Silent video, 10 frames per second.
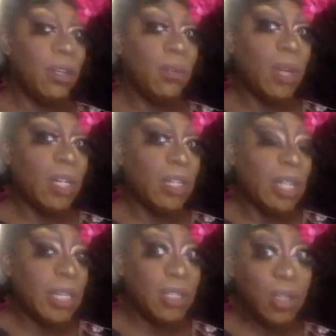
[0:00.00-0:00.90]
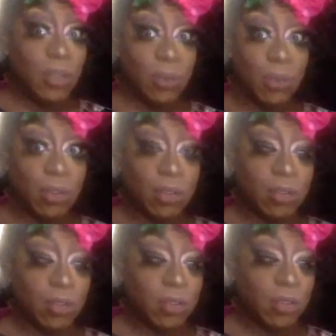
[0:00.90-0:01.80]
What could they do?
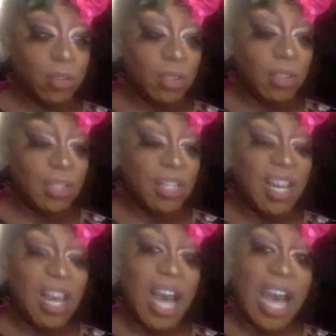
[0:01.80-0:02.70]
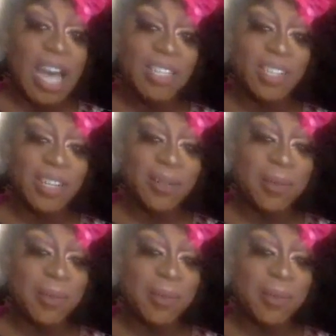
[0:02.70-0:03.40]
I know,